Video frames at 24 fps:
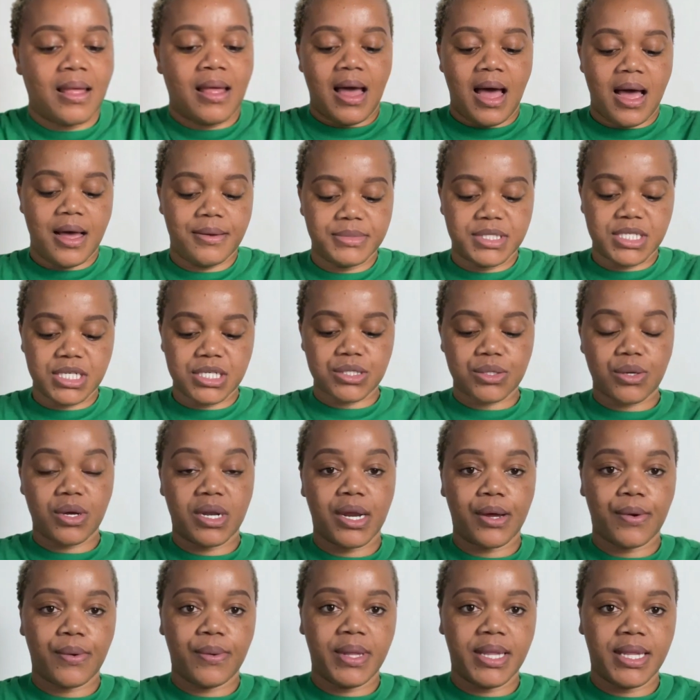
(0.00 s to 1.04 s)
I'm just
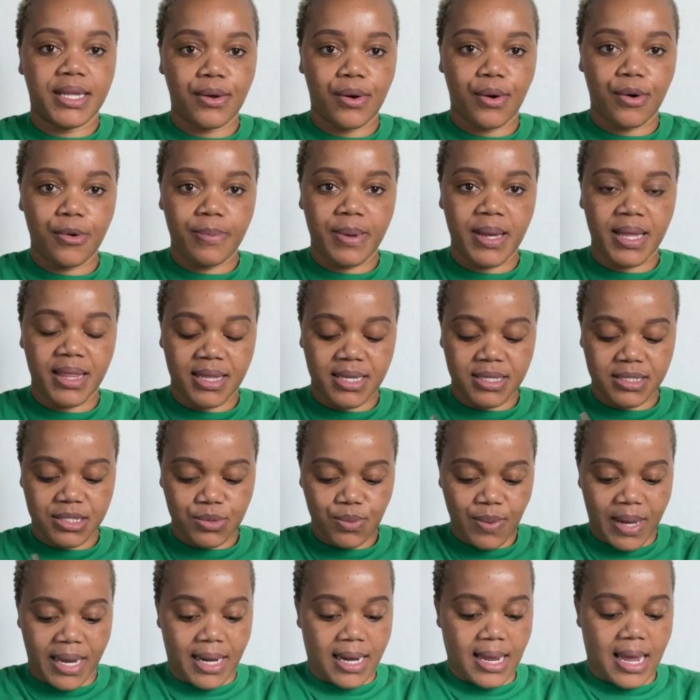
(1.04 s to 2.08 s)
gonna quickly open this
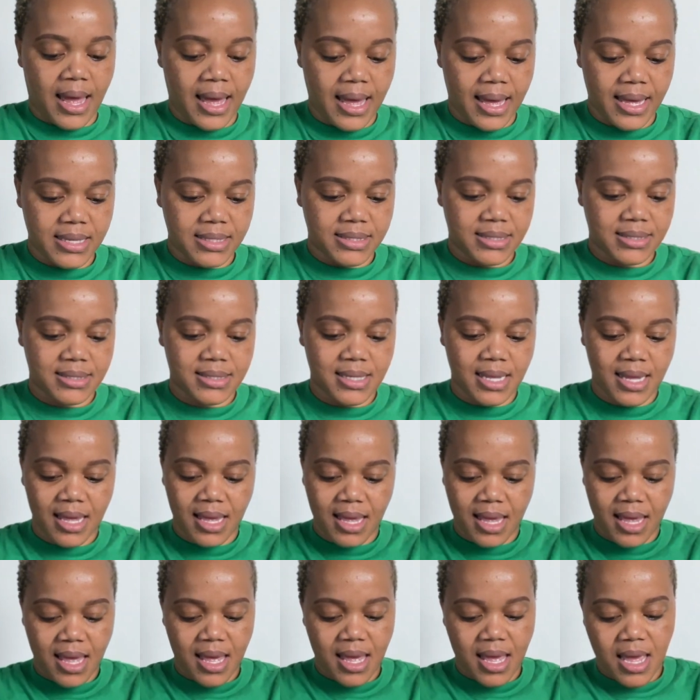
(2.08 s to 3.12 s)
one, guys,
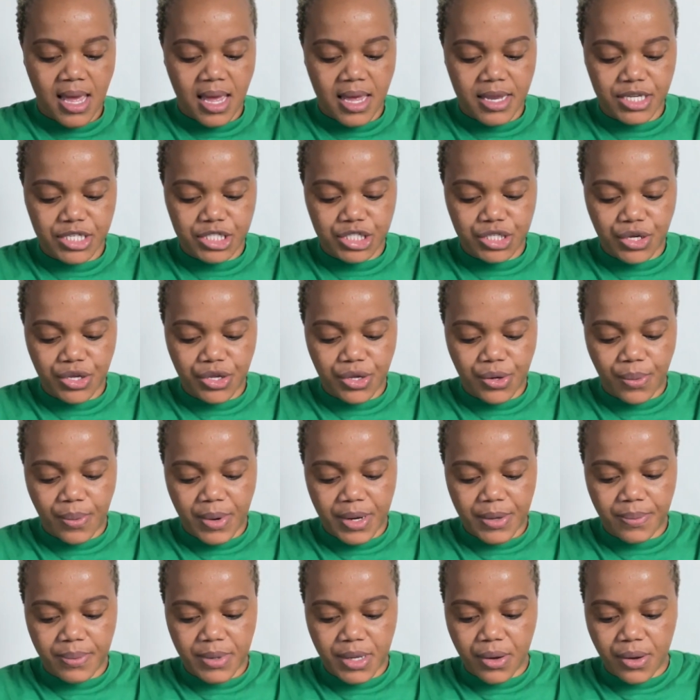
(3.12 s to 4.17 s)
and show you
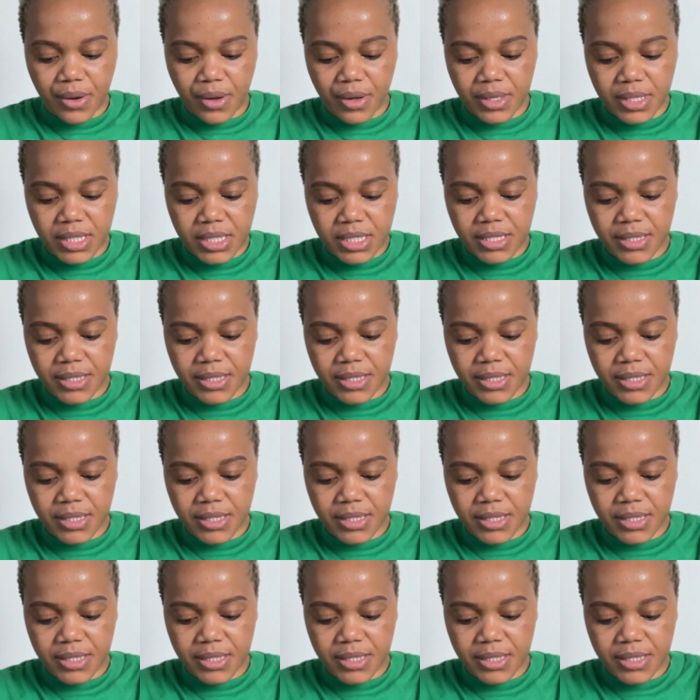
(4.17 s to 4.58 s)
what we got.